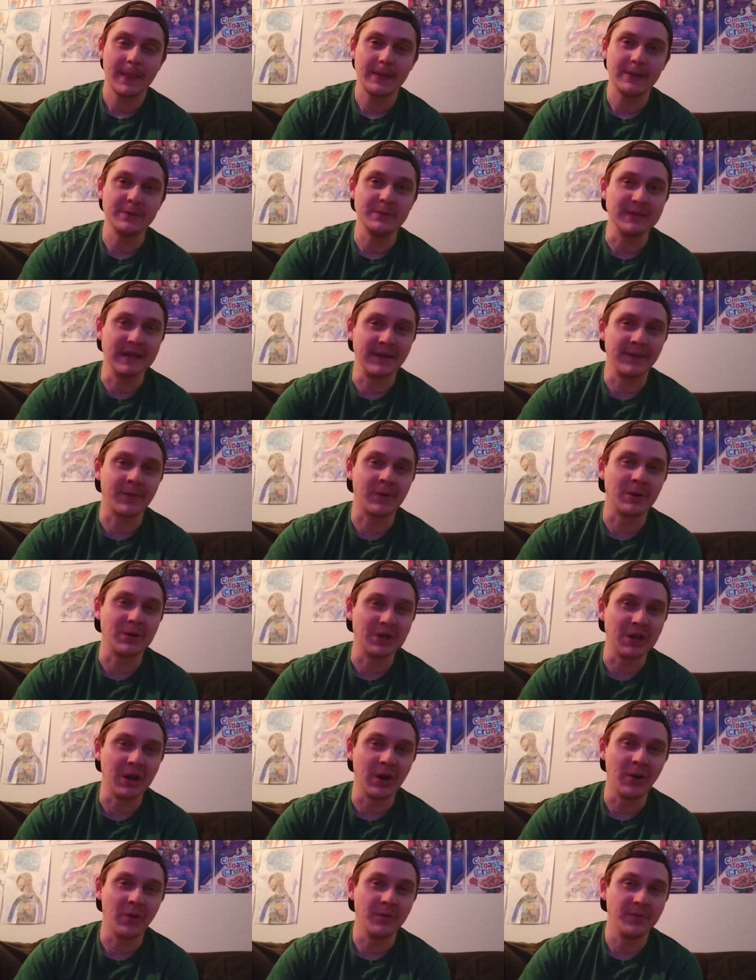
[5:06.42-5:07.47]
you never
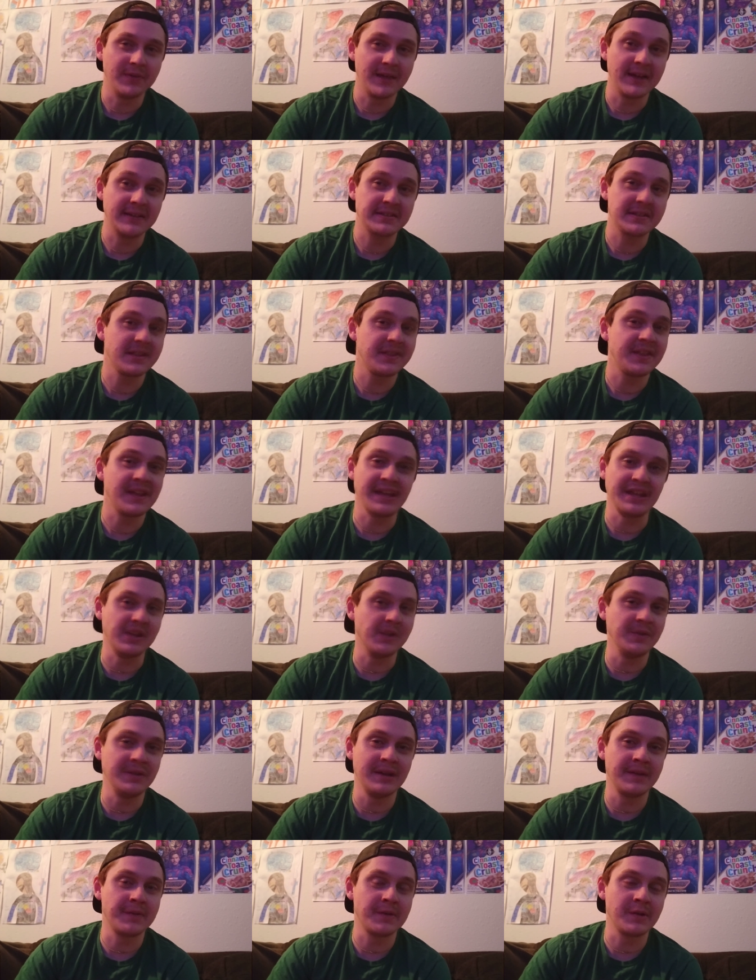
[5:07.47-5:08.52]
know. That's the thing. You
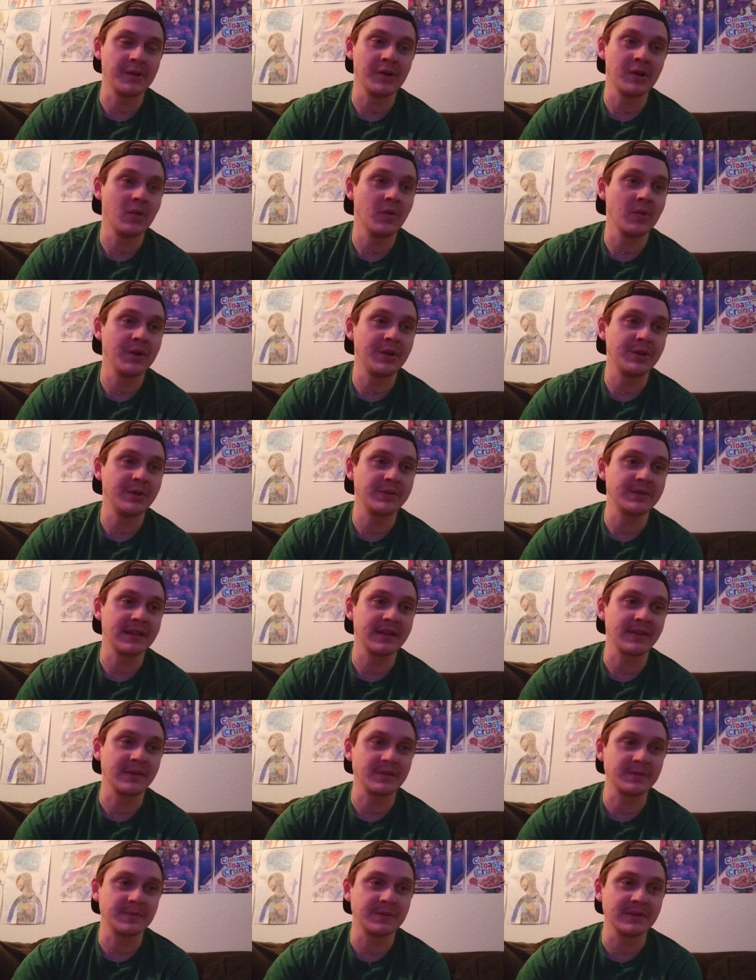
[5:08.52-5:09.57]
never know when you'll take
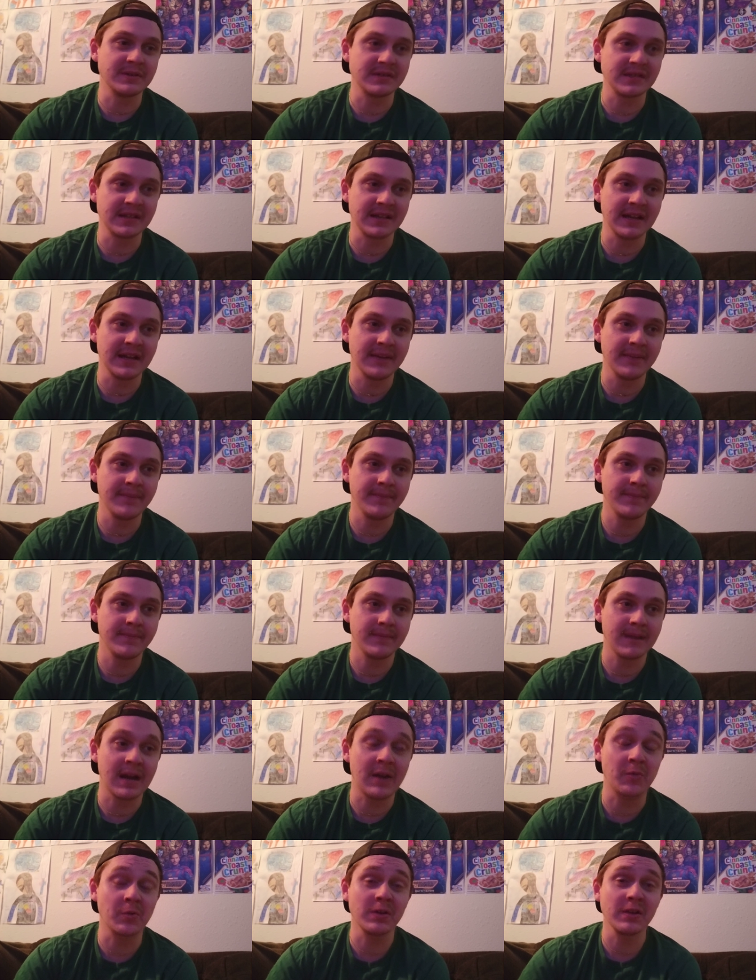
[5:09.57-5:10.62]
those pills again.
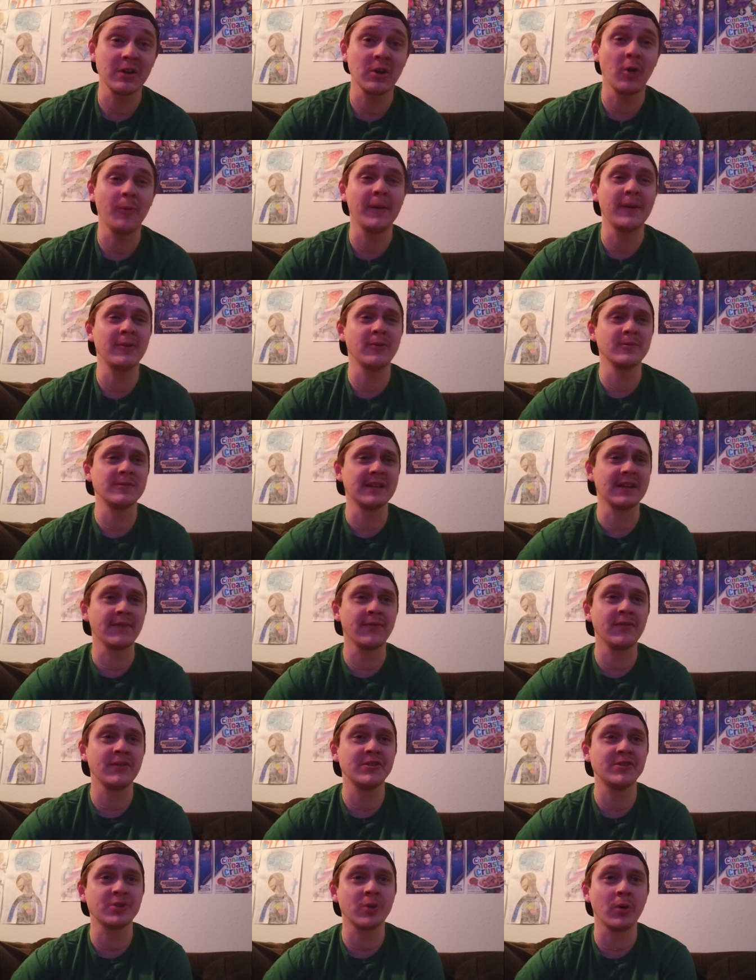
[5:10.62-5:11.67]
I really hope I don't take
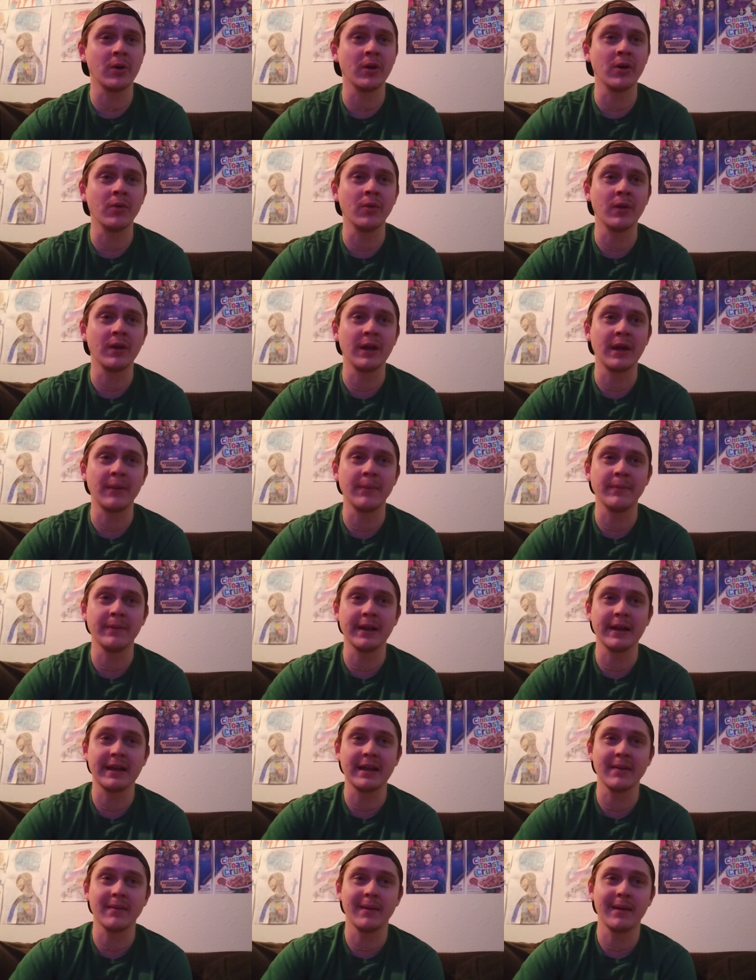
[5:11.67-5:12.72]
fish oil when I'm
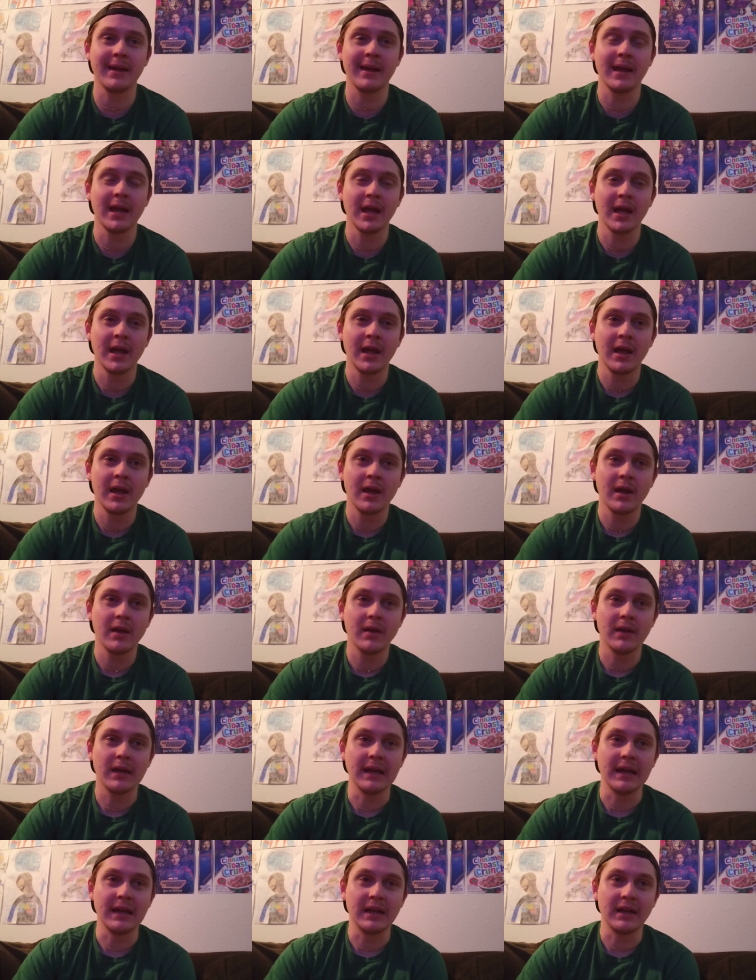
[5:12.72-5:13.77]
like in my
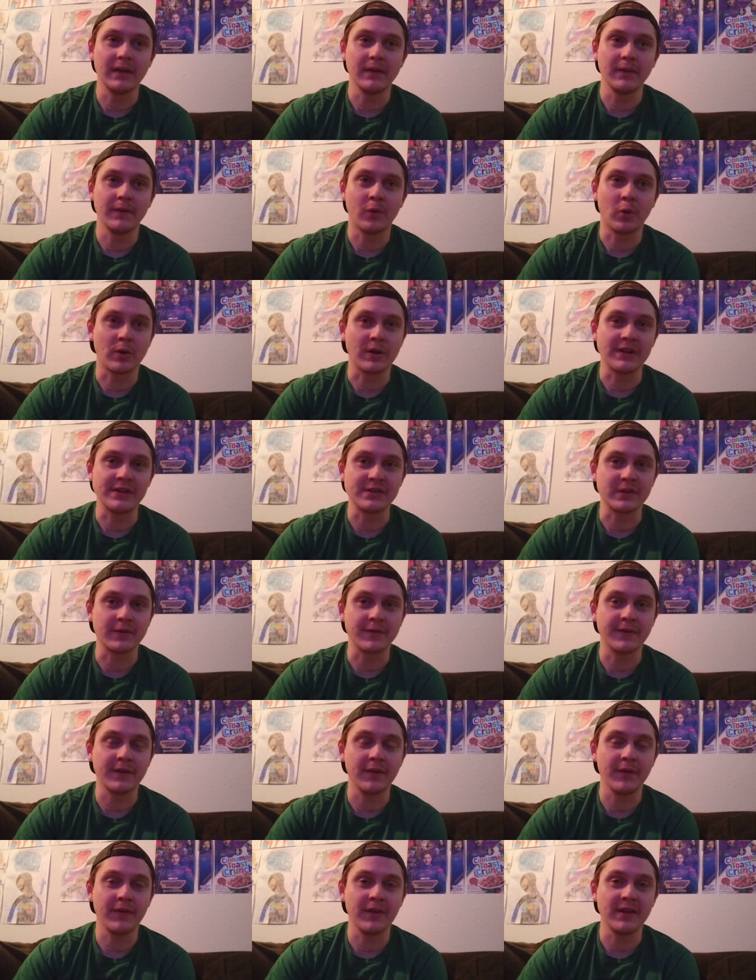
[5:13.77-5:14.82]
like 40s or
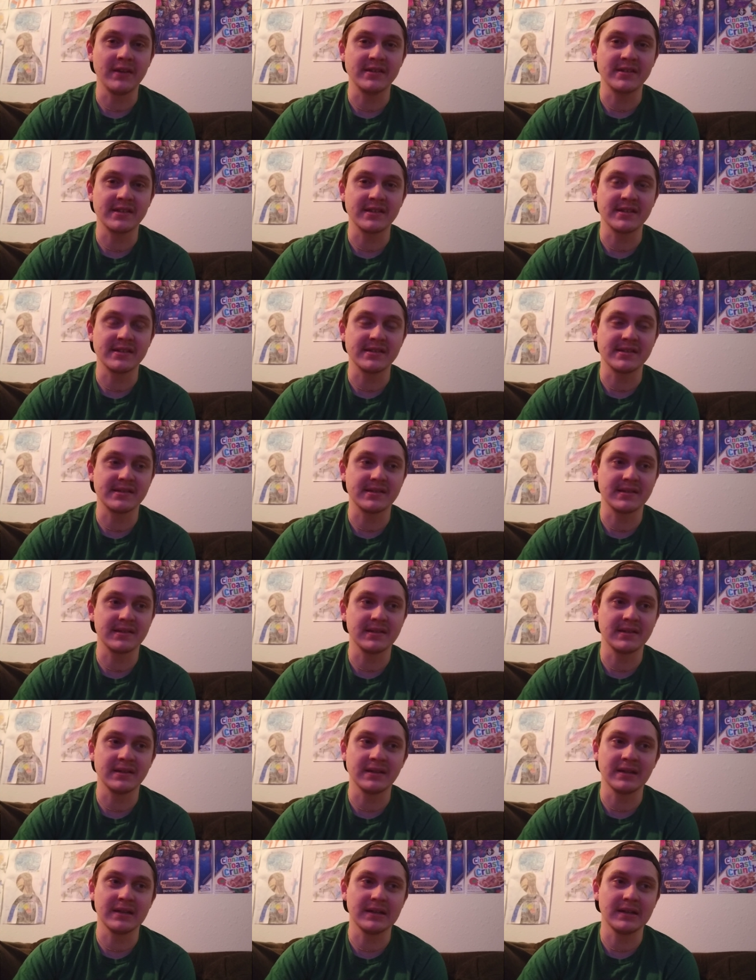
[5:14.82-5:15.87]
50s because
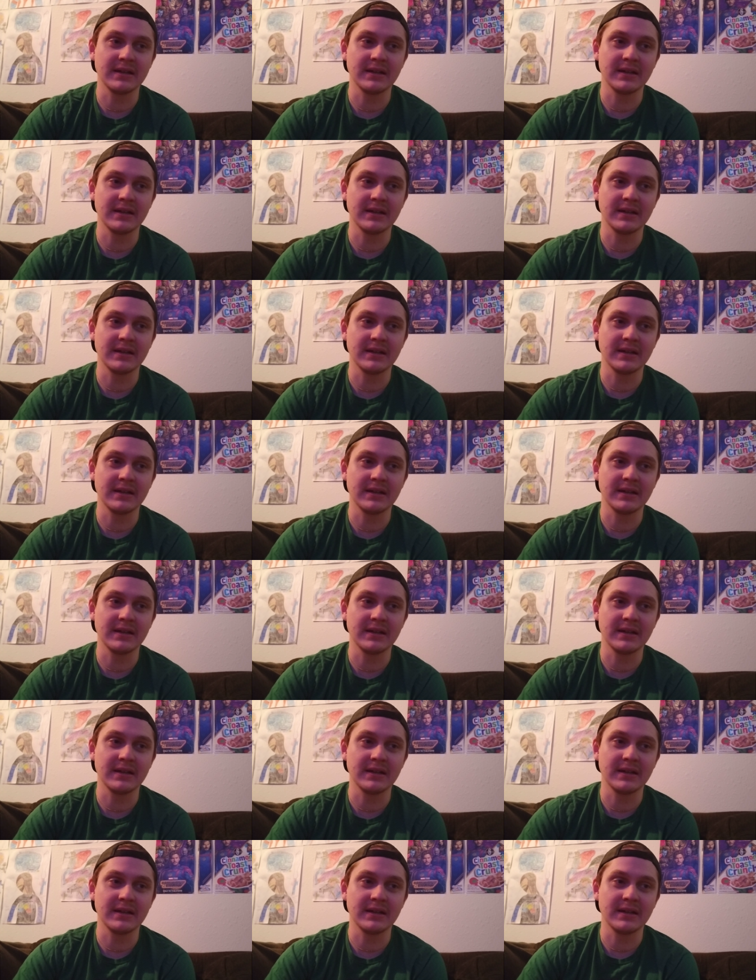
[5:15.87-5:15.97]
uh,